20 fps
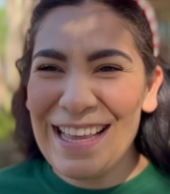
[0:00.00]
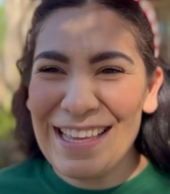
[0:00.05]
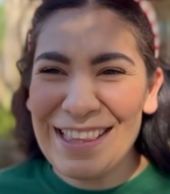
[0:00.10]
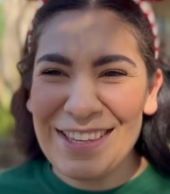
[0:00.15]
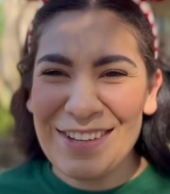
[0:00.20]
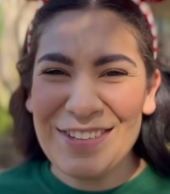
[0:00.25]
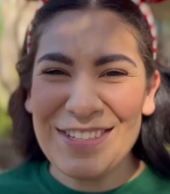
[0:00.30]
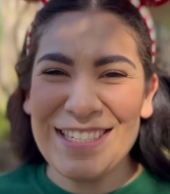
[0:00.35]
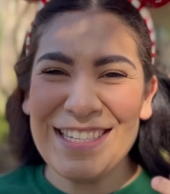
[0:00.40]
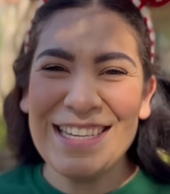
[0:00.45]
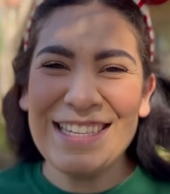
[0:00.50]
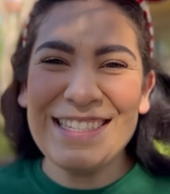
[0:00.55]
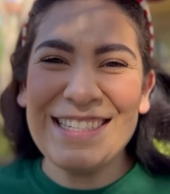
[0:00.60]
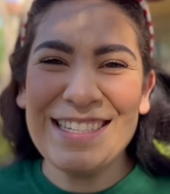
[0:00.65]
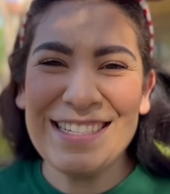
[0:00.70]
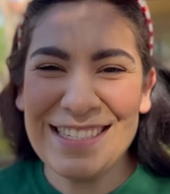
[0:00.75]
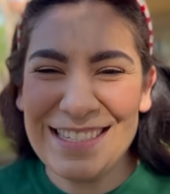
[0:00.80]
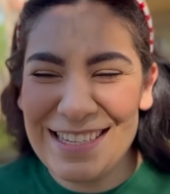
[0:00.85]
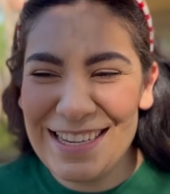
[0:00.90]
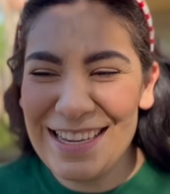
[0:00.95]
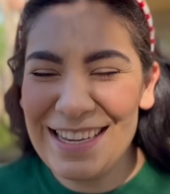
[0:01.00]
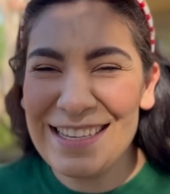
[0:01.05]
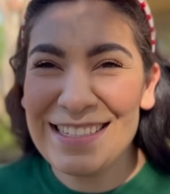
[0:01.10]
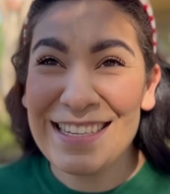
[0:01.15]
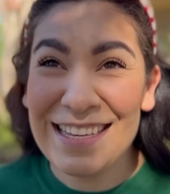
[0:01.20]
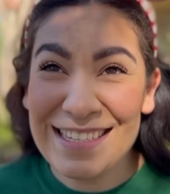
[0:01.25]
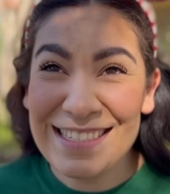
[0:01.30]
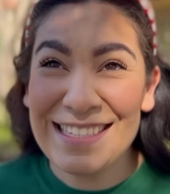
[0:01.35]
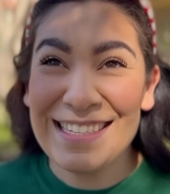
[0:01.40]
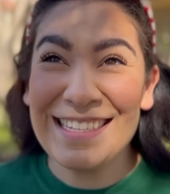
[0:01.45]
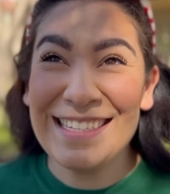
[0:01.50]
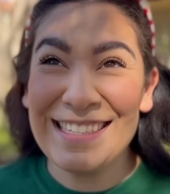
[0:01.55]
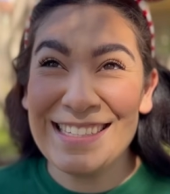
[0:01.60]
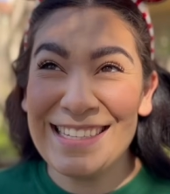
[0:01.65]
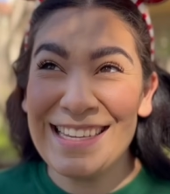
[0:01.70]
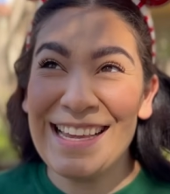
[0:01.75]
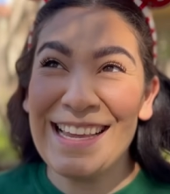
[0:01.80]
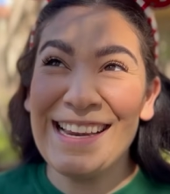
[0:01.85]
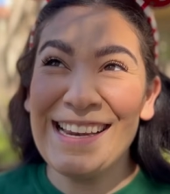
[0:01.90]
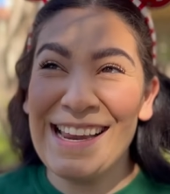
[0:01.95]
get those senses senses
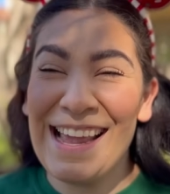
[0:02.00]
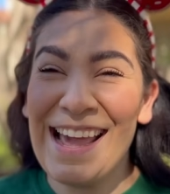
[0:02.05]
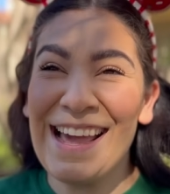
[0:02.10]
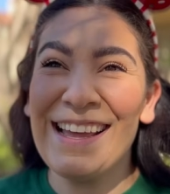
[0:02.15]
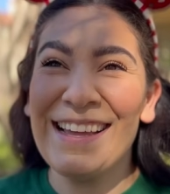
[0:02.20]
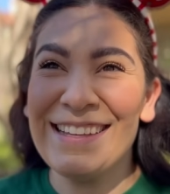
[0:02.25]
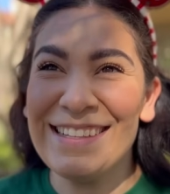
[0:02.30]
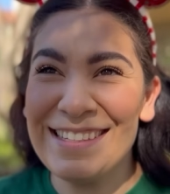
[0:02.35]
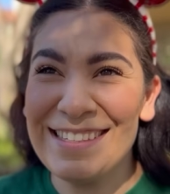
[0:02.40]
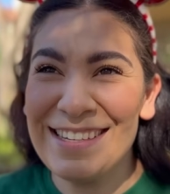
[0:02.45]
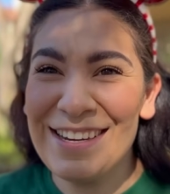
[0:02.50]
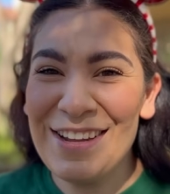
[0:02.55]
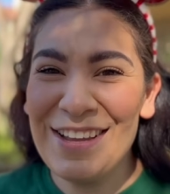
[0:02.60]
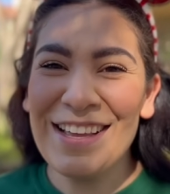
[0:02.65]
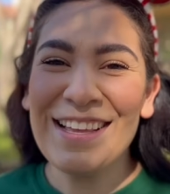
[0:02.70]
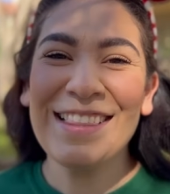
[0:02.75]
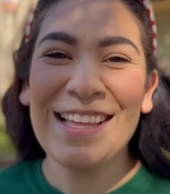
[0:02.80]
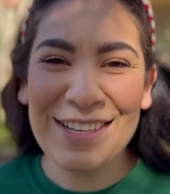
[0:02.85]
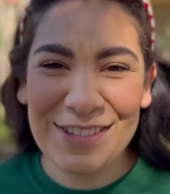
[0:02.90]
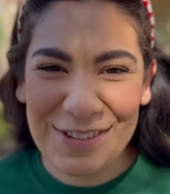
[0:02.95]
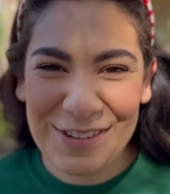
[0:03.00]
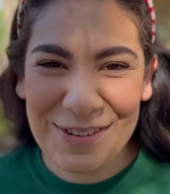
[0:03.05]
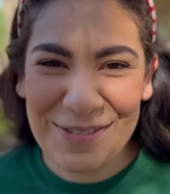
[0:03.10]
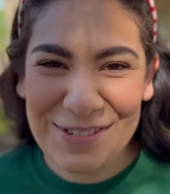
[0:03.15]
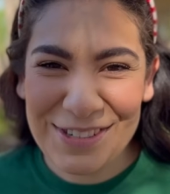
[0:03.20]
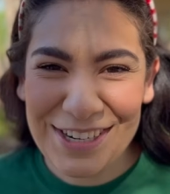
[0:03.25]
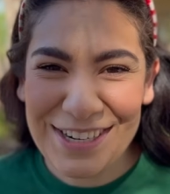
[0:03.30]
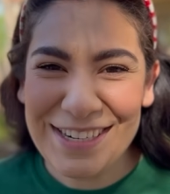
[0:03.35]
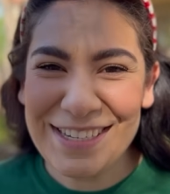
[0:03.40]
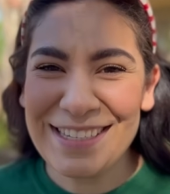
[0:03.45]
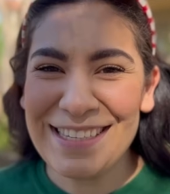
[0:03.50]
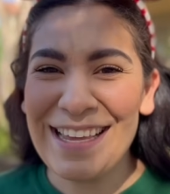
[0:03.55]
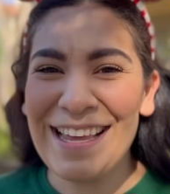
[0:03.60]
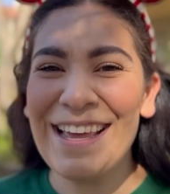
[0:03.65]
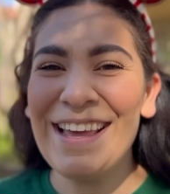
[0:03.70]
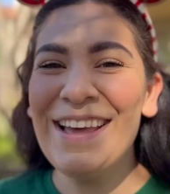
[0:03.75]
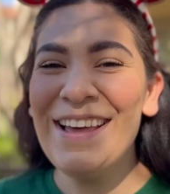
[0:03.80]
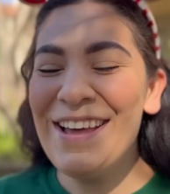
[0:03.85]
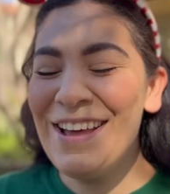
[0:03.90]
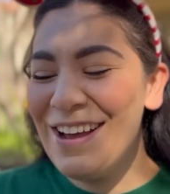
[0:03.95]
enhanced. That's what I'm trying to say.
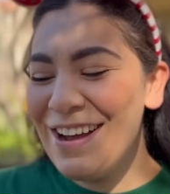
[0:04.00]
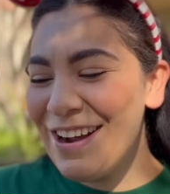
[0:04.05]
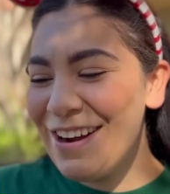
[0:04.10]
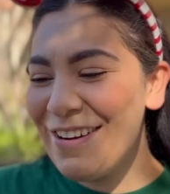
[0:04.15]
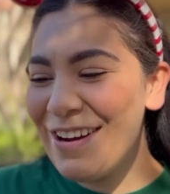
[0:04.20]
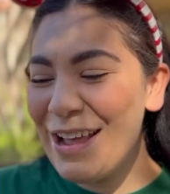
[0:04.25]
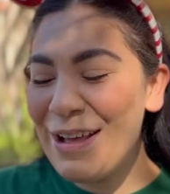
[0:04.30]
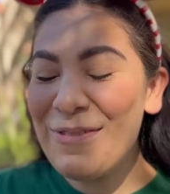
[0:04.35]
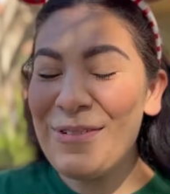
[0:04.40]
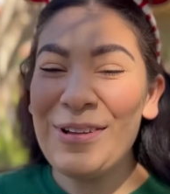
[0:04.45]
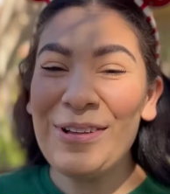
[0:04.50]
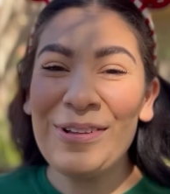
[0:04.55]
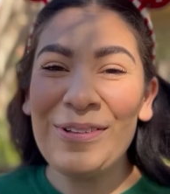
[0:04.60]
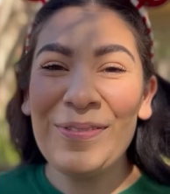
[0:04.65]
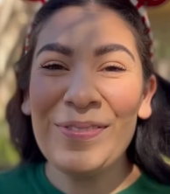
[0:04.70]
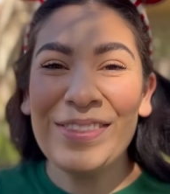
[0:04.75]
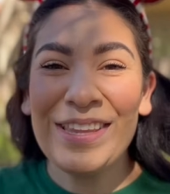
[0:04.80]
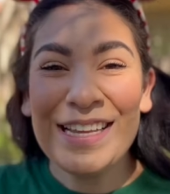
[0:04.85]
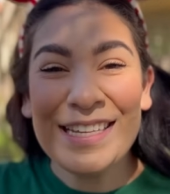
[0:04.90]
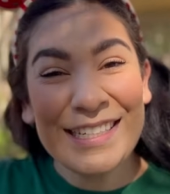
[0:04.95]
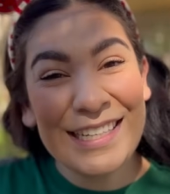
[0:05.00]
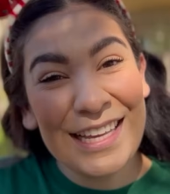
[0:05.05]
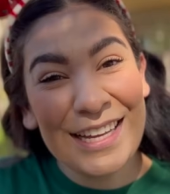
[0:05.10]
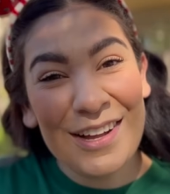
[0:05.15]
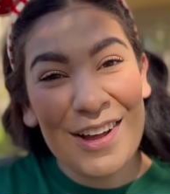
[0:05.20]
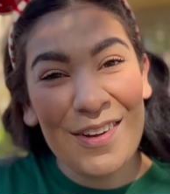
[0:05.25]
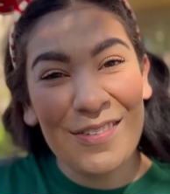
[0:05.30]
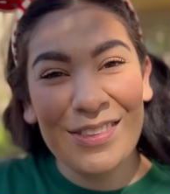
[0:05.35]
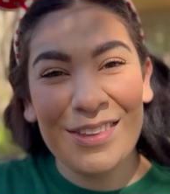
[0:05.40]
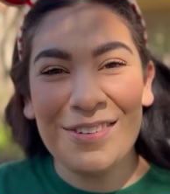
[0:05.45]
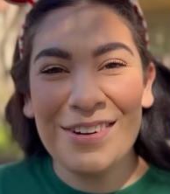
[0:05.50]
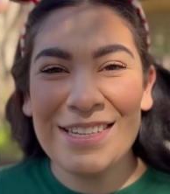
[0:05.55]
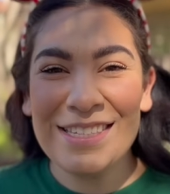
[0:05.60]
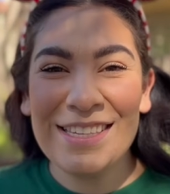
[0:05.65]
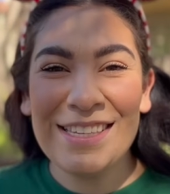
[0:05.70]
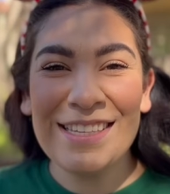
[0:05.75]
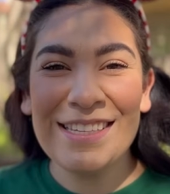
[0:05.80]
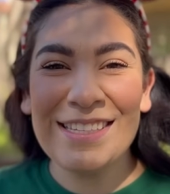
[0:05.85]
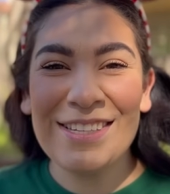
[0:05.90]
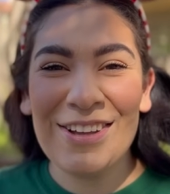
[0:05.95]
All right, well, let's kick off the rest
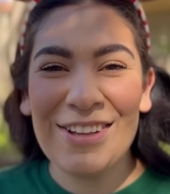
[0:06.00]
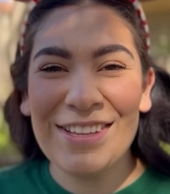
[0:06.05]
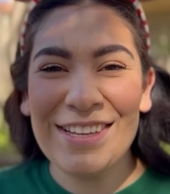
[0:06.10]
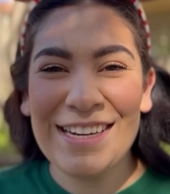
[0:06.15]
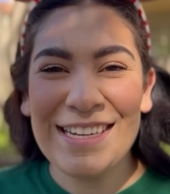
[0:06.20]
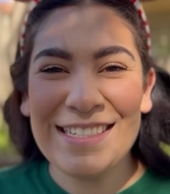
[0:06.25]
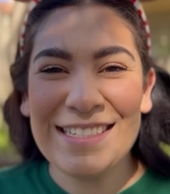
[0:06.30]
of this holiday